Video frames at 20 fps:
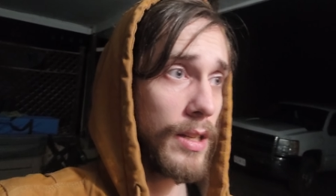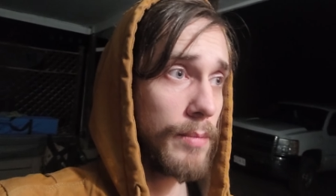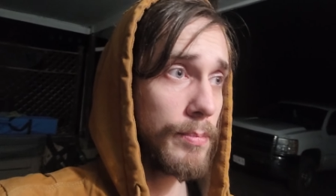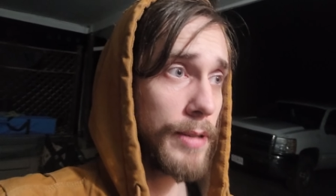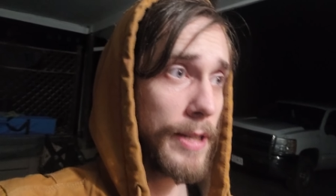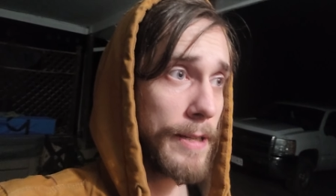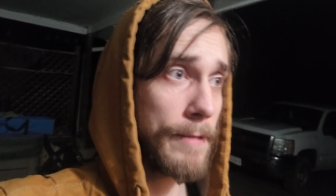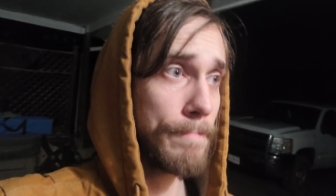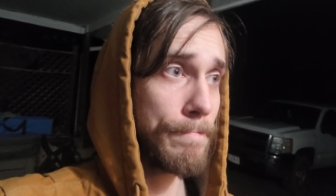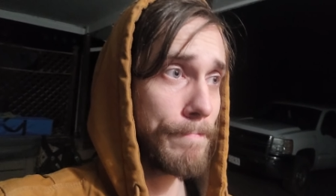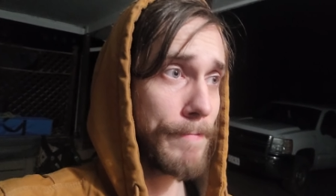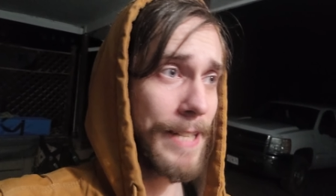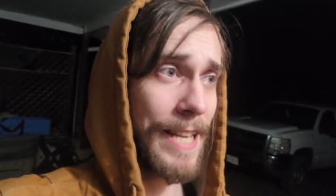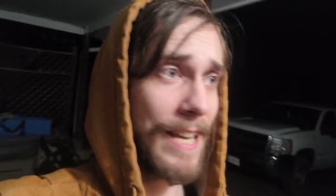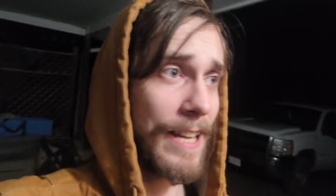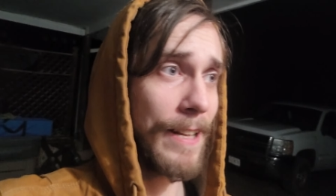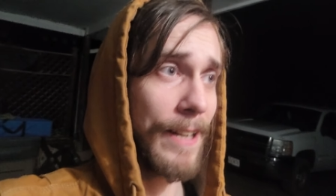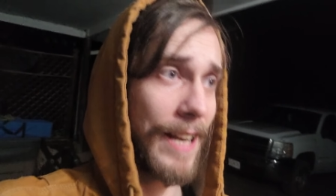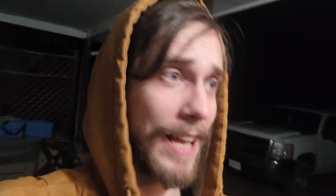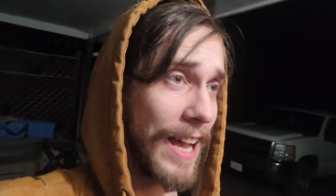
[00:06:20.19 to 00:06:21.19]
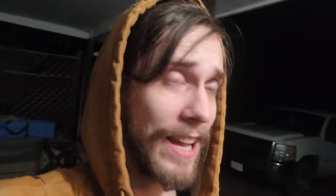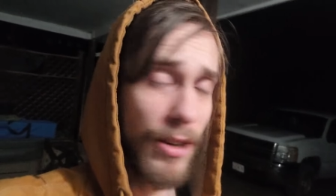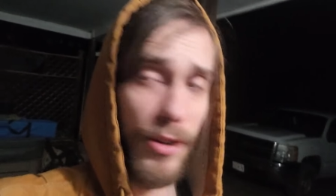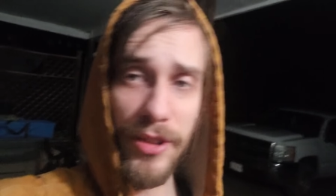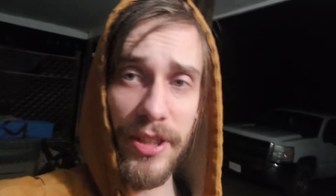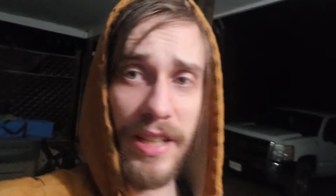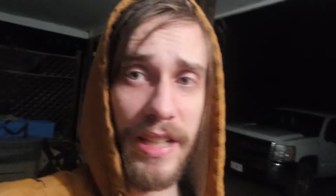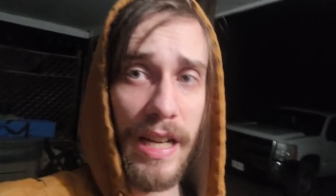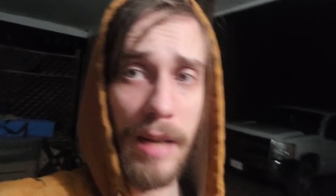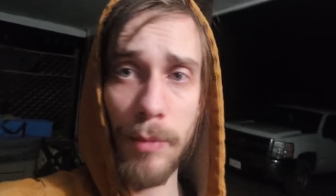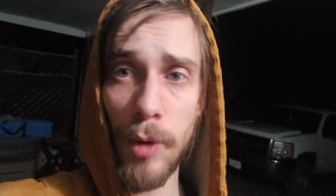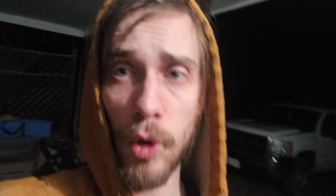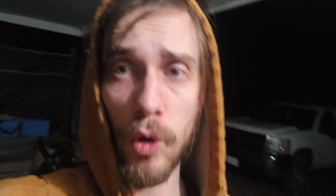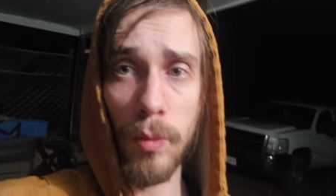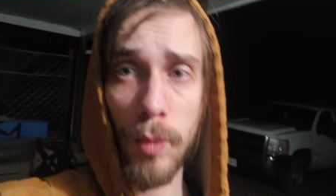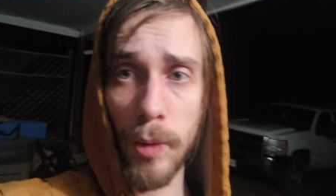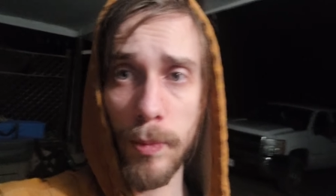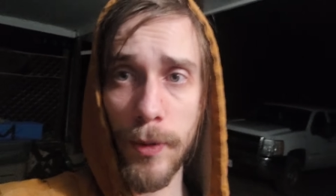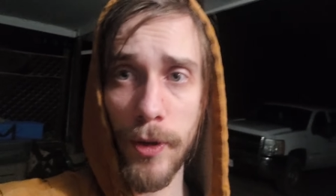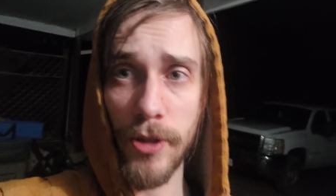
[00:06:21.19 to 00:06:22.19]
But yeah, I don't think I'm a
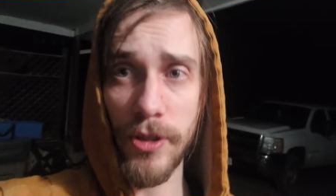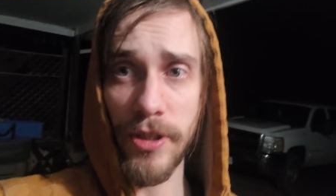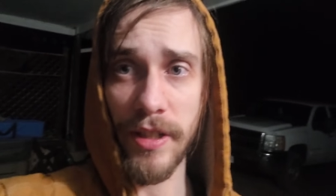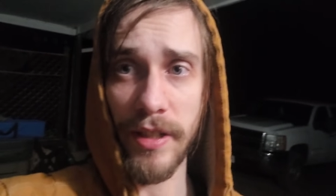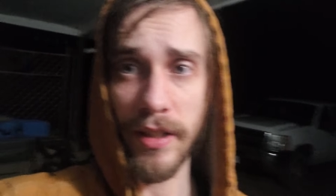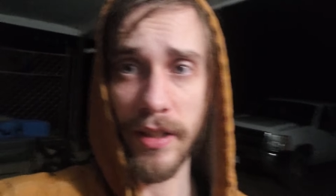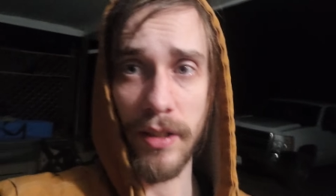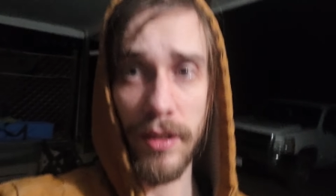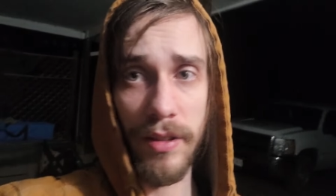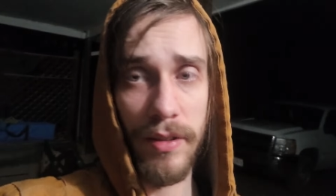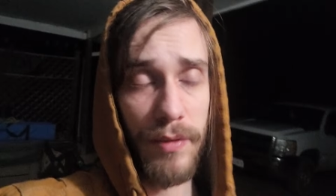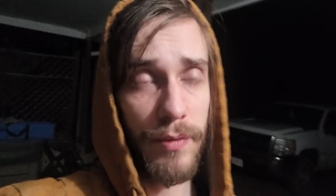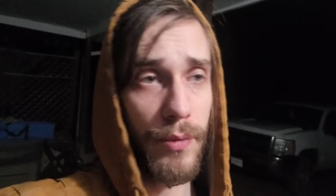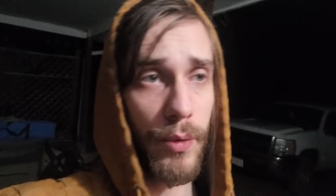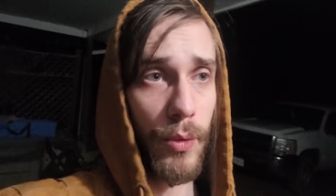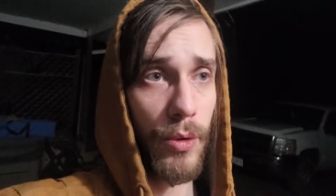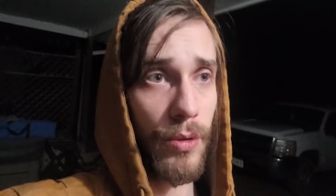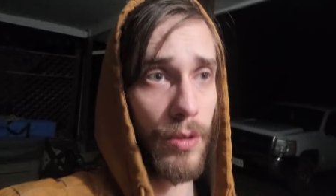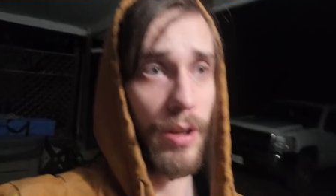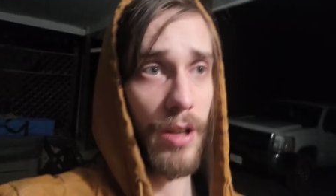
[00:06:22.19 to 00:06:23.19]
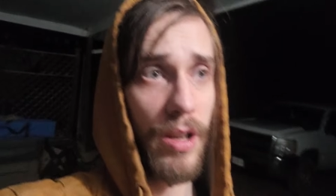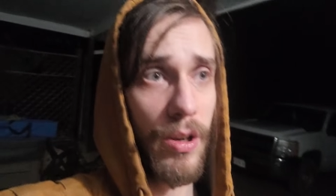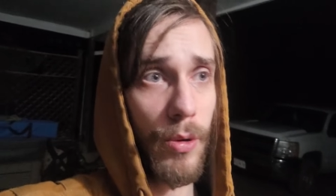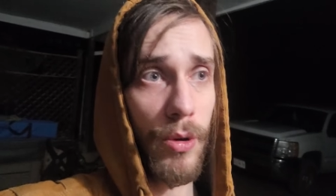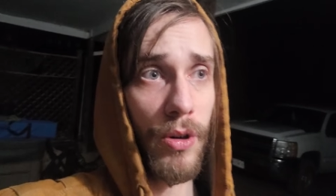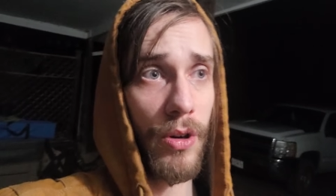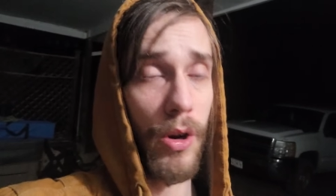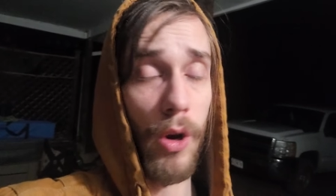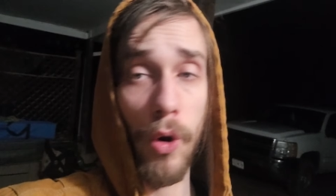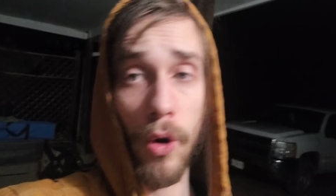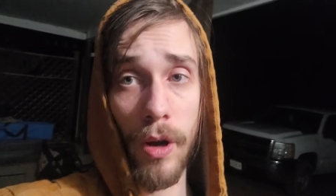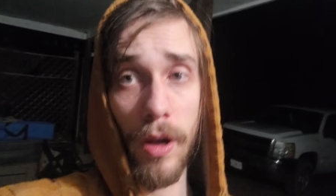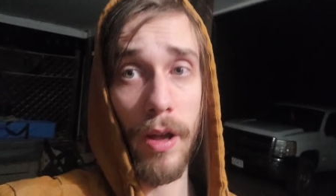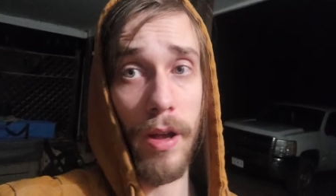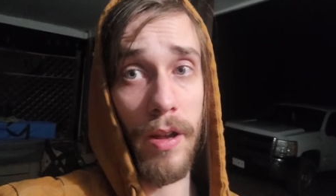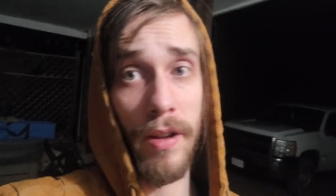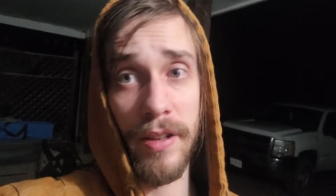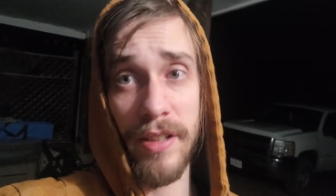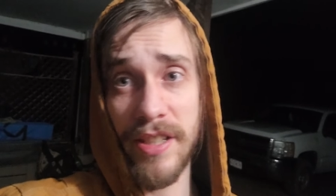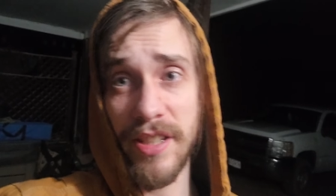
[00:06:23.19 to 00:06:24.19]
horrible person or
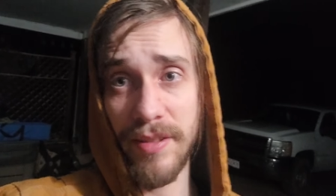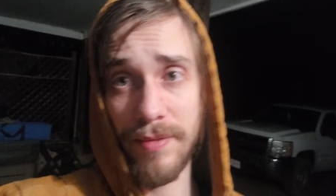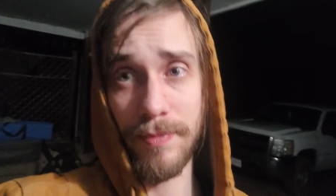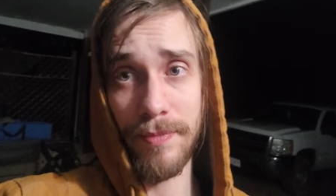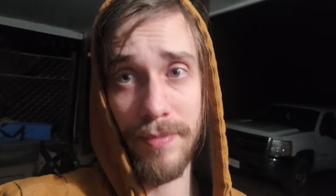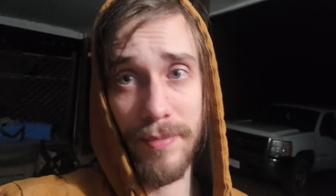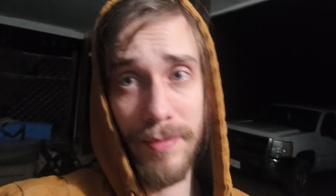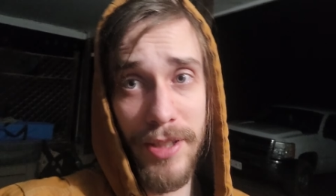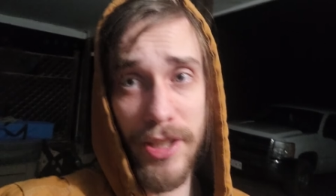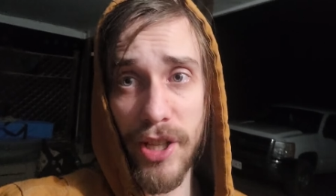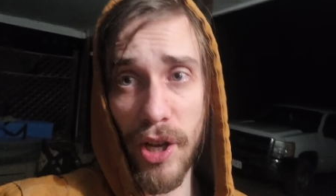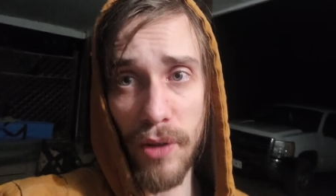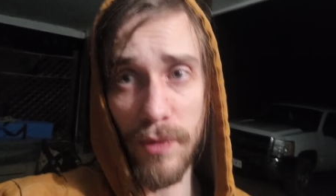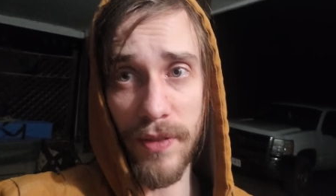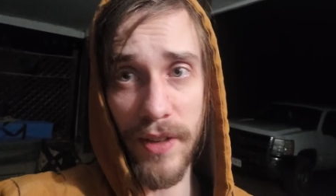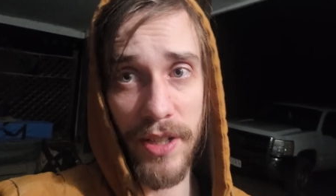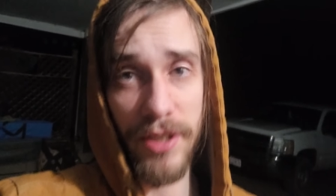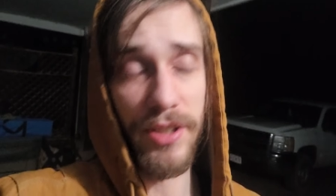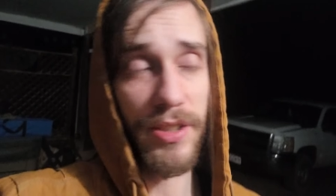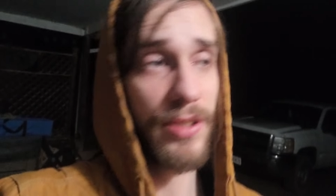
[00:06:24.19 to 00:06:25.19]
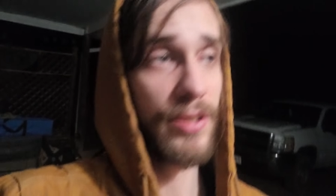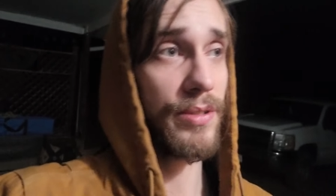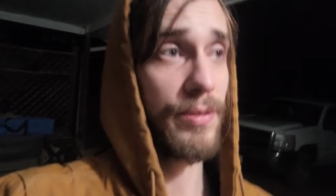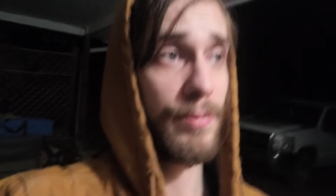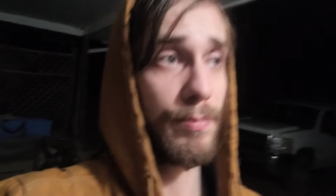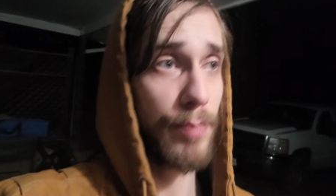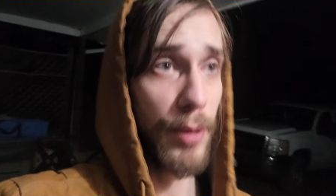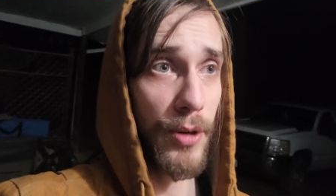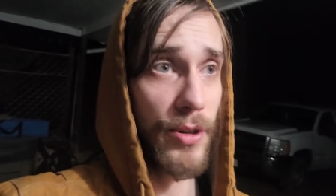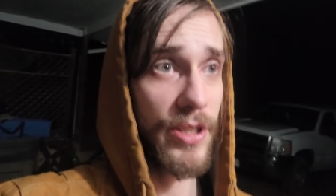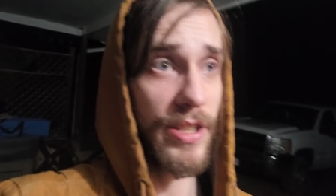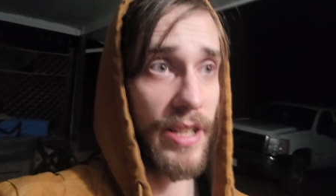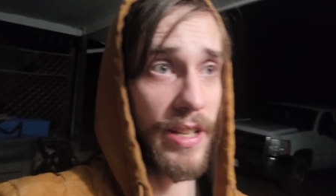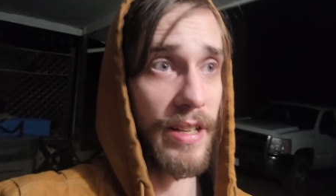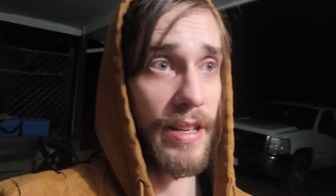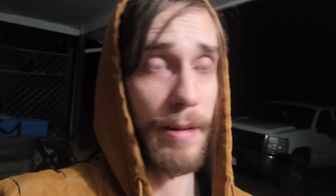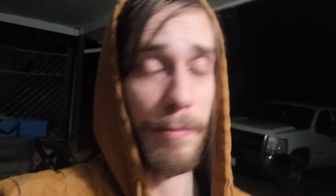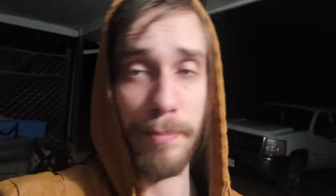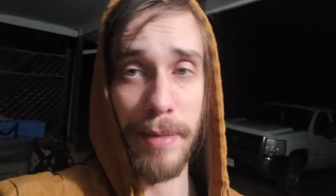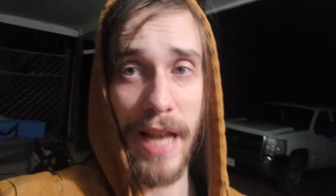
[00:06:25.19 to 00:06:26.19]
a selfish
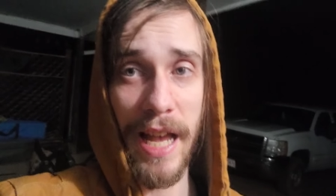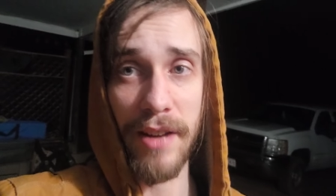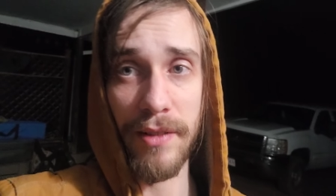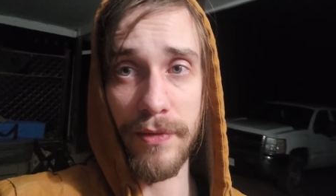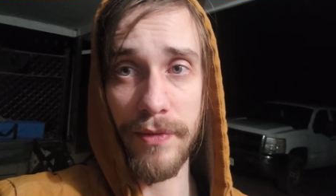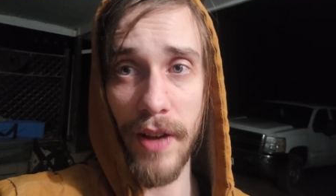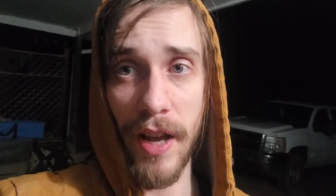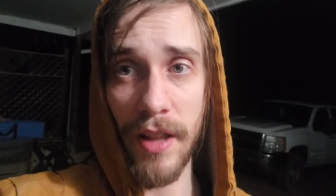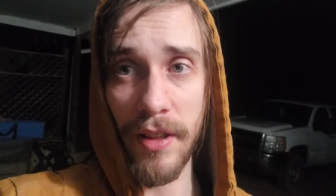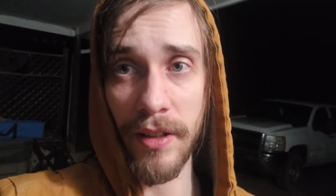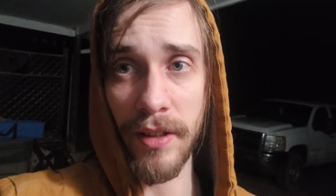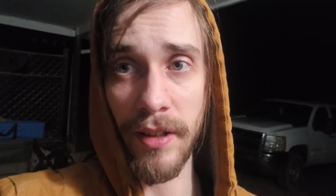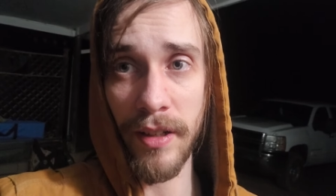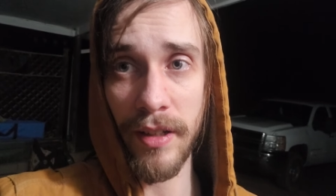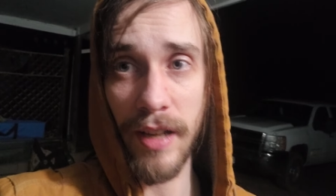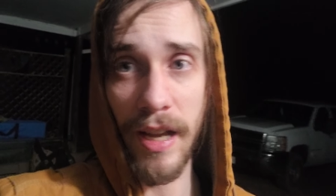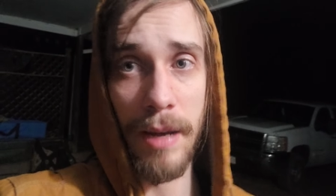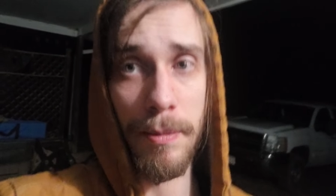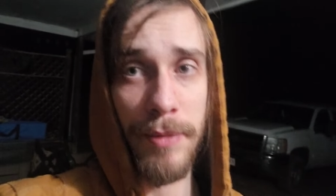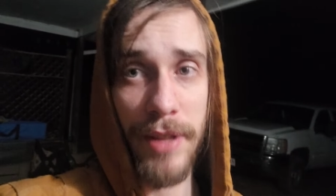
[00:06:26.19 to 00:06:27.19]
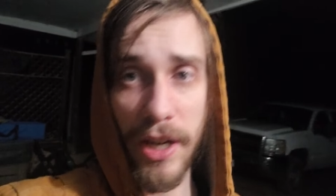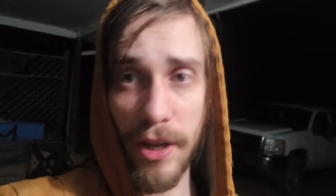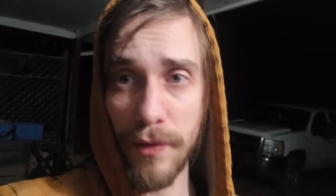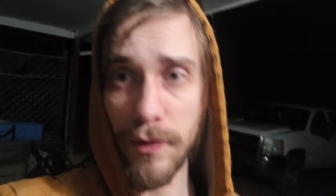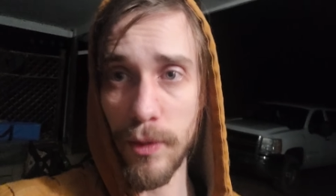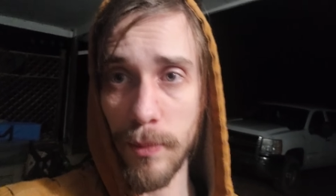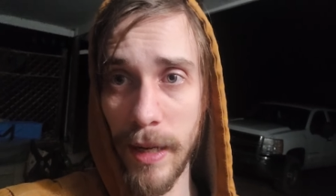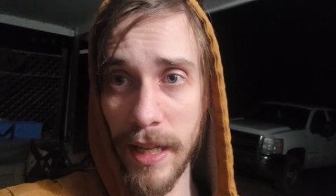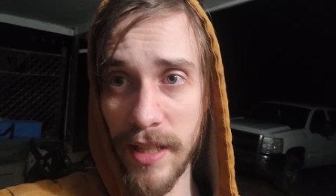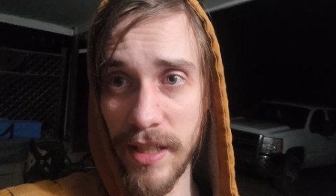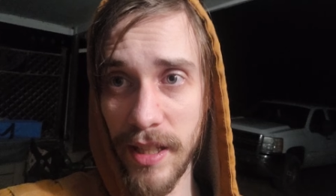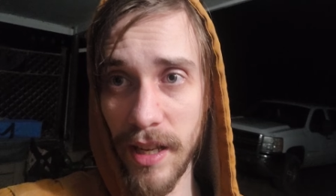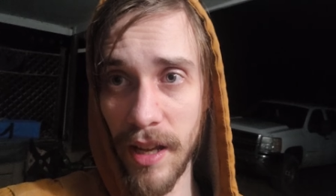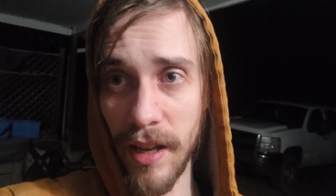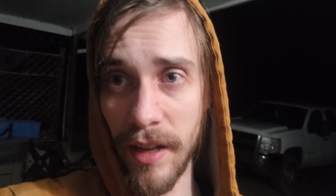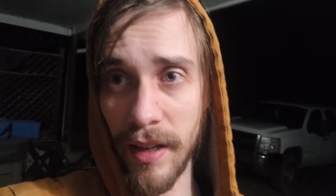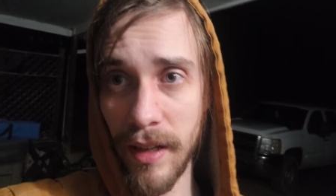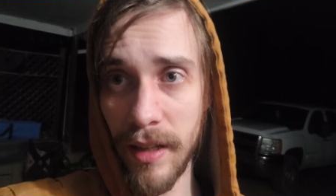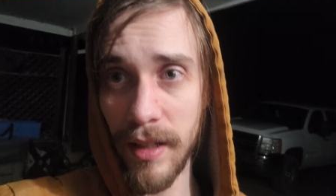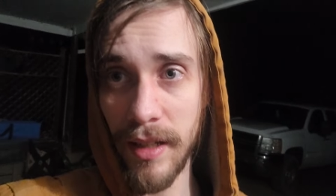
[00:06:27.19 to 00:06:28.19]
person and bad father. I'm there for my
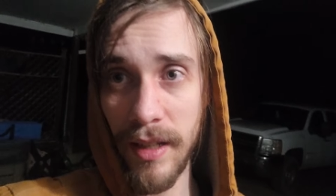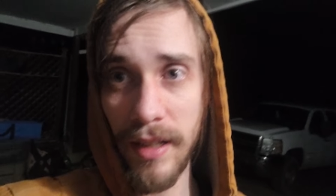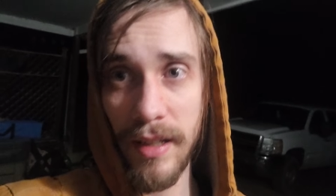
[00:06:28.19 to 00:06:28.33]
son.